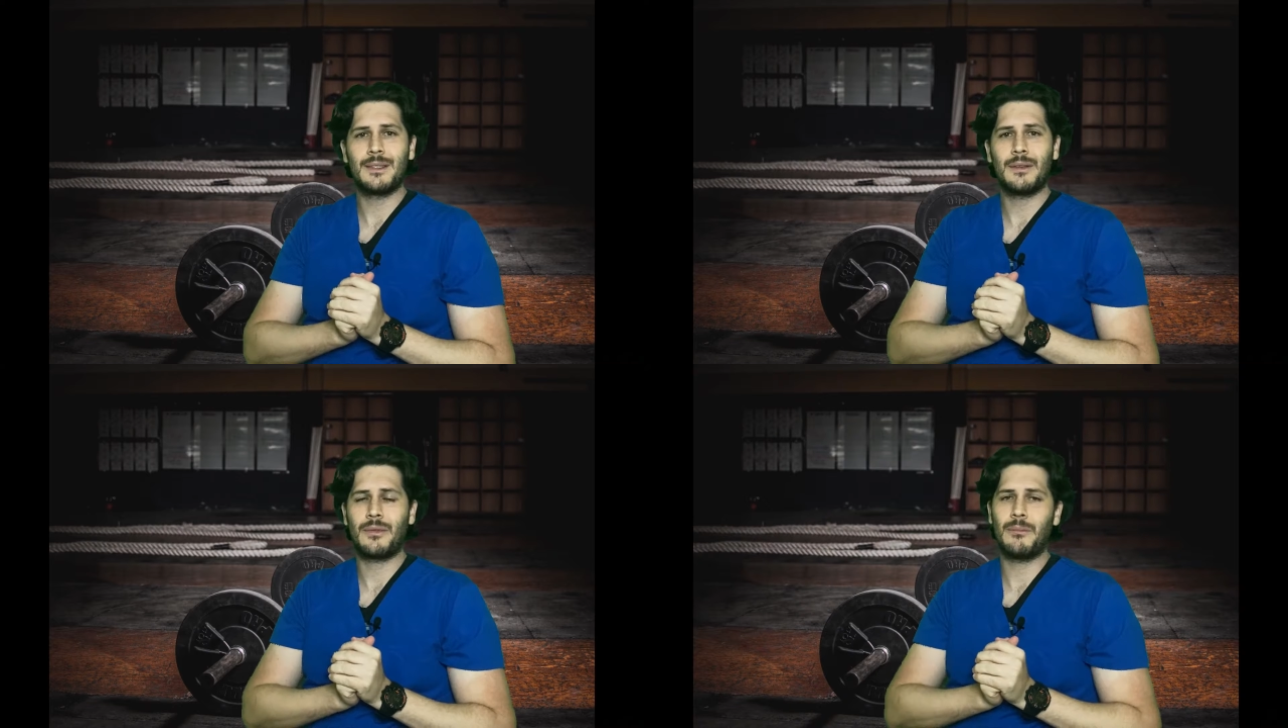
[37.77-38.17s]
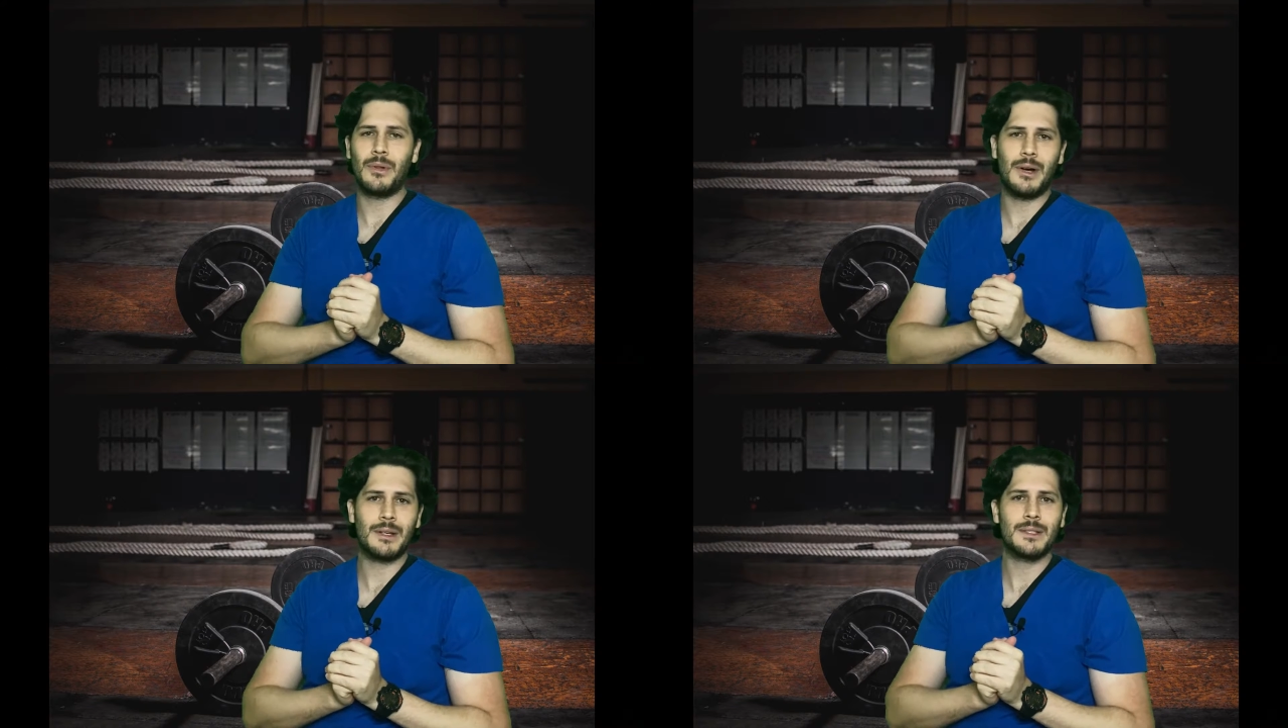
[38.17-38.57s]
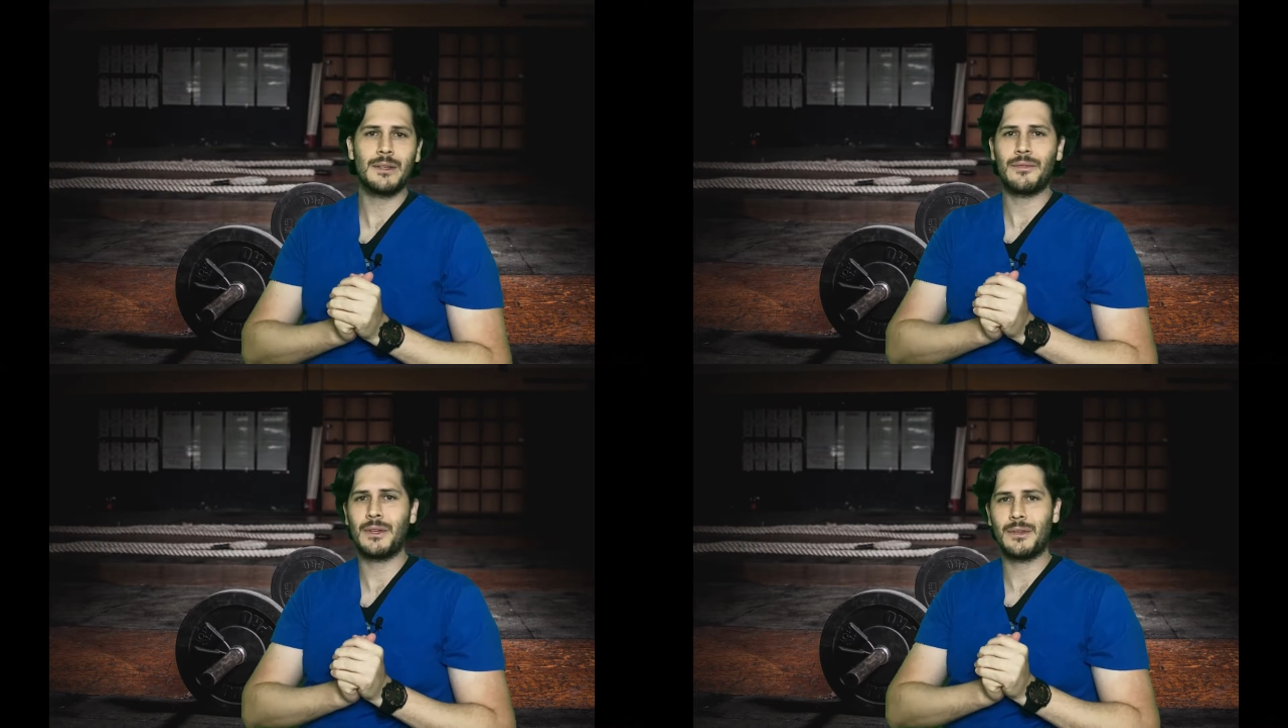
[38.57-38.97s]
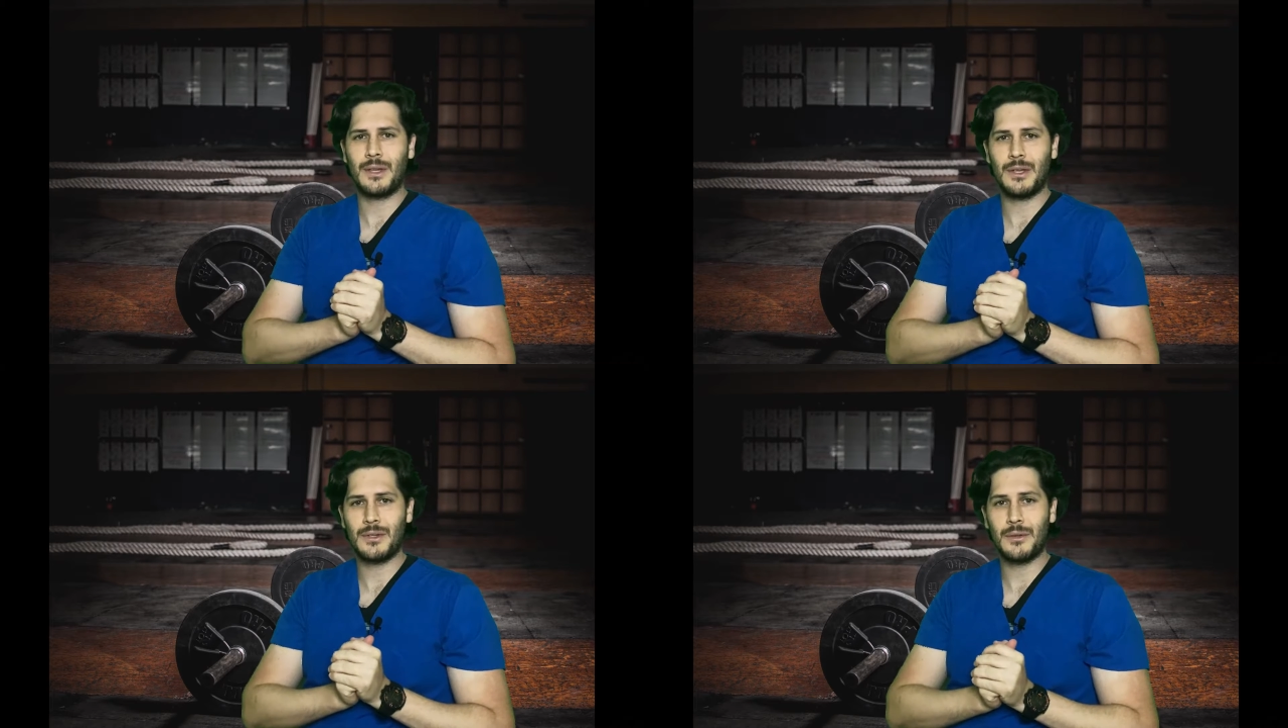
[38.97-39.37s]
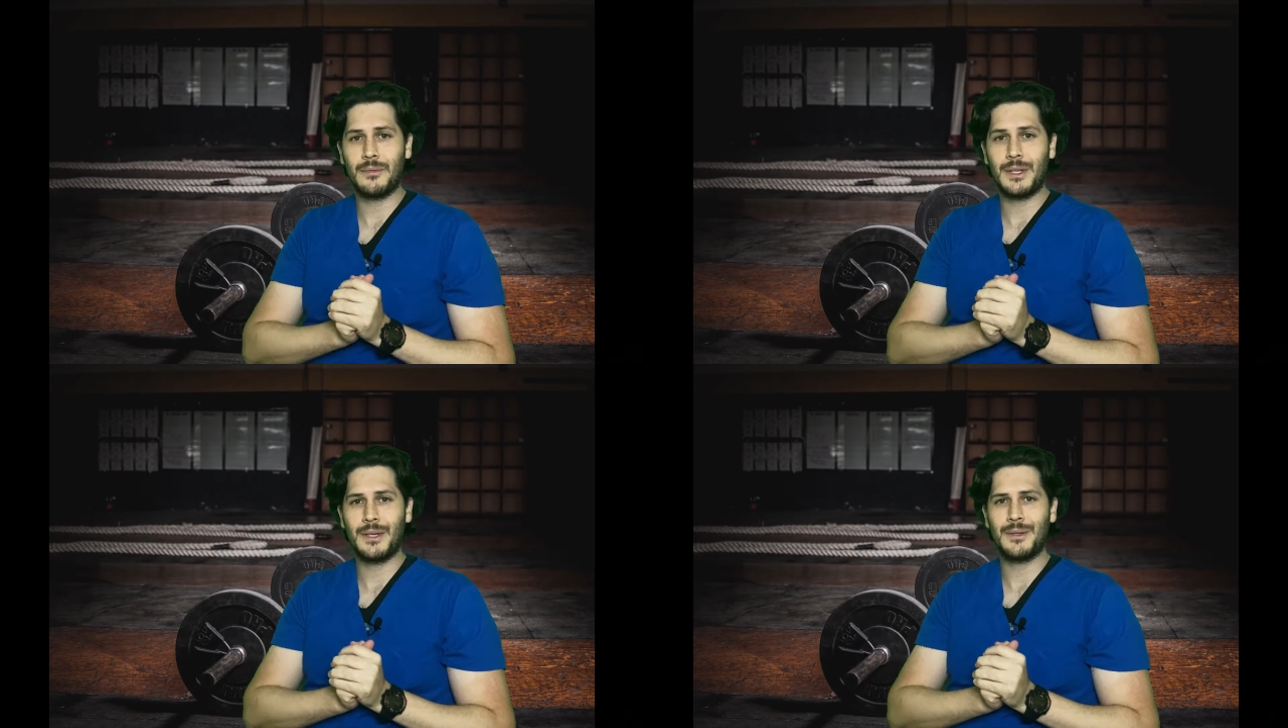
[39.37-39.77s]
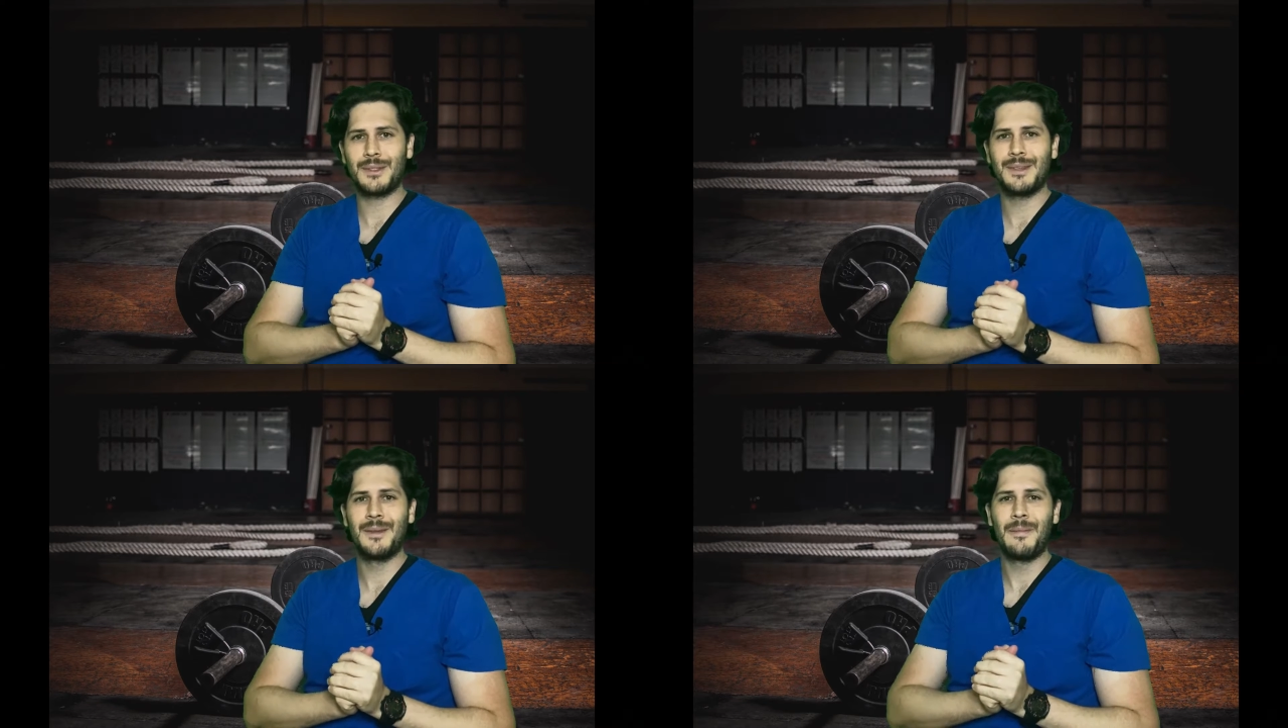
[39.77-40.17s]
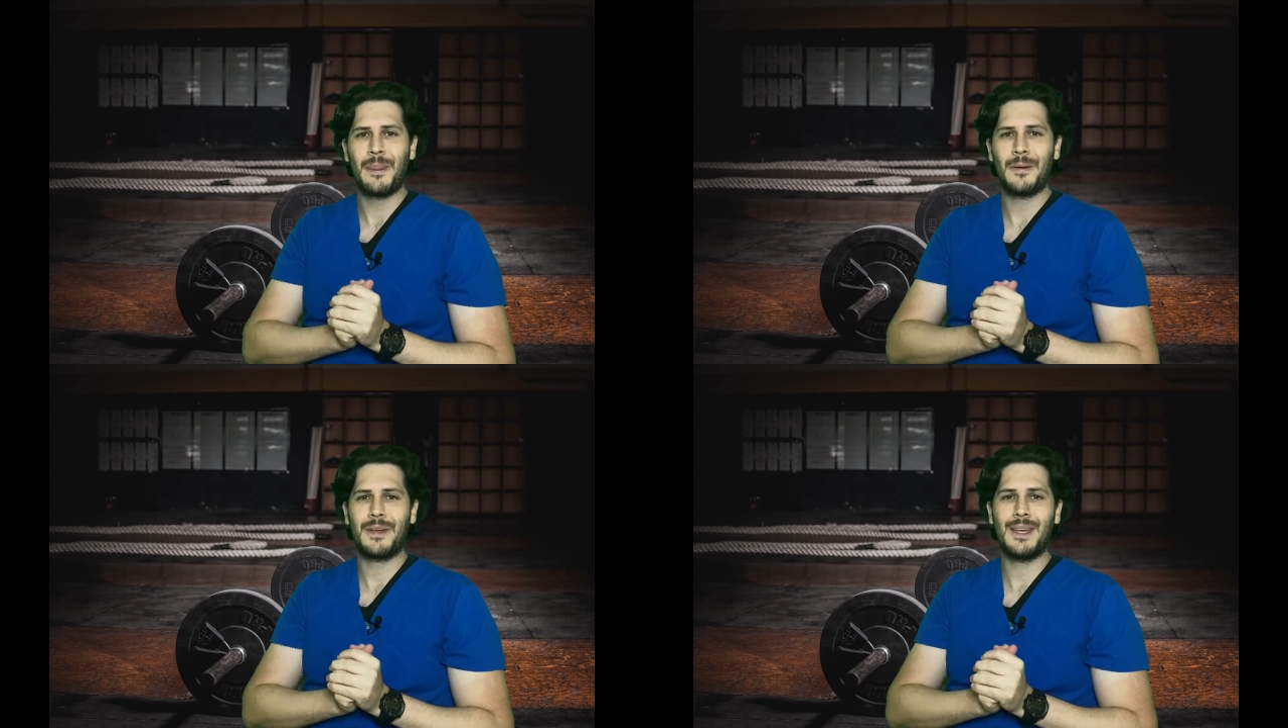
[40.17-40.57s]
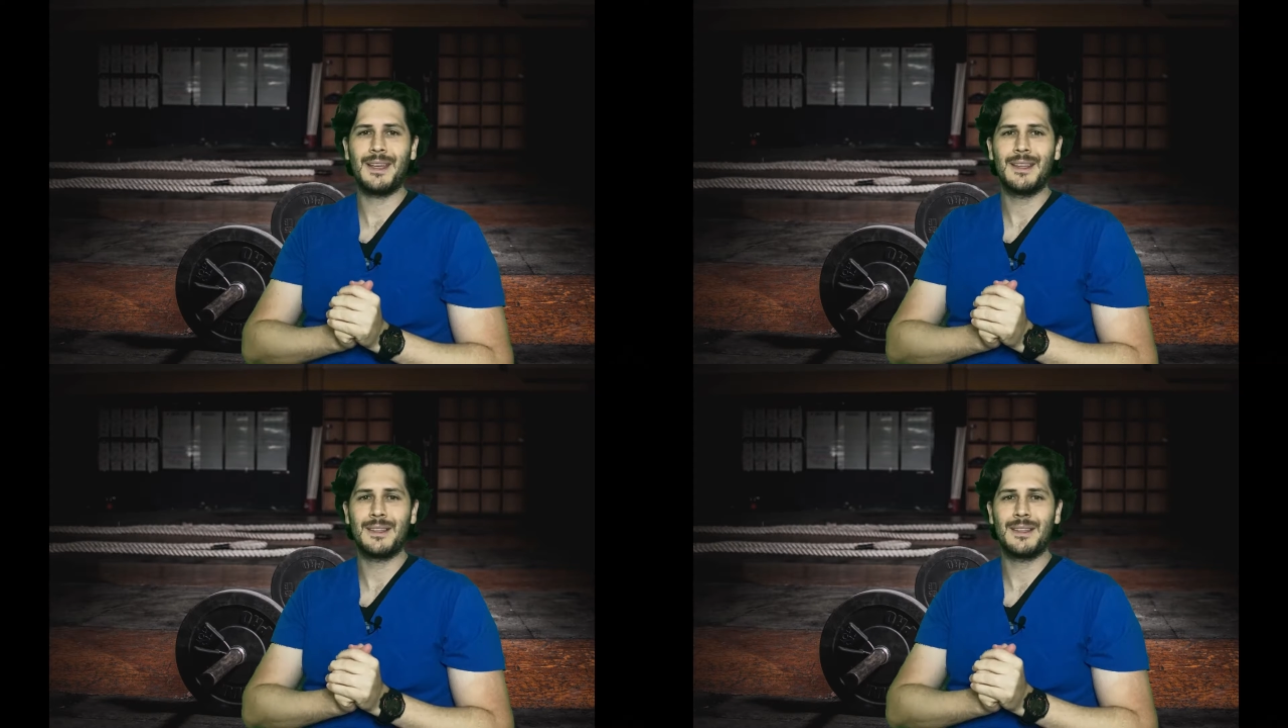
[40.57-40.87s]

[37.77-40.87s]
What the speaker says: different blogs, different educational videos, okay?